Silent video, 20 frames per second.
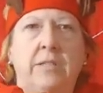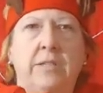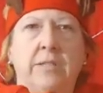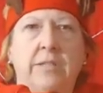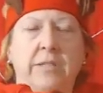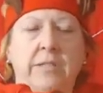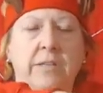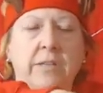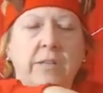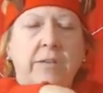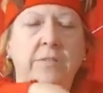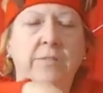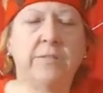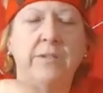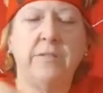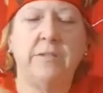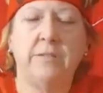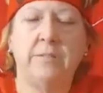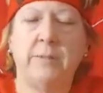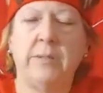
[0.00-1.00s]
stick a
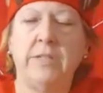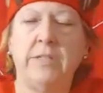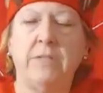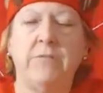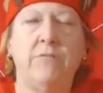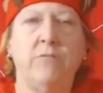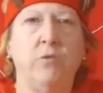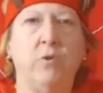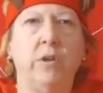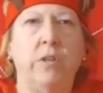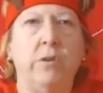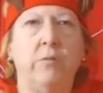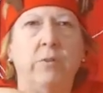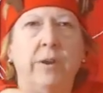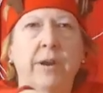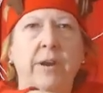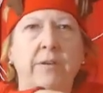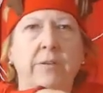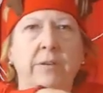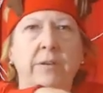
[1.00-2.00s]
piece of foil
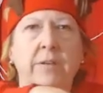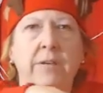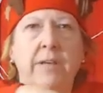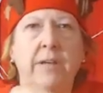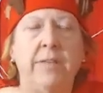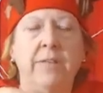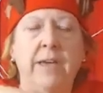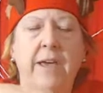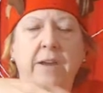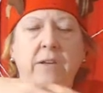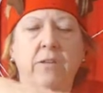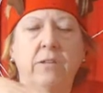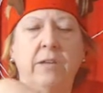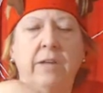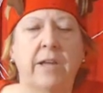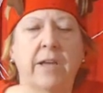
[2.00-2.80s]
around it and that'll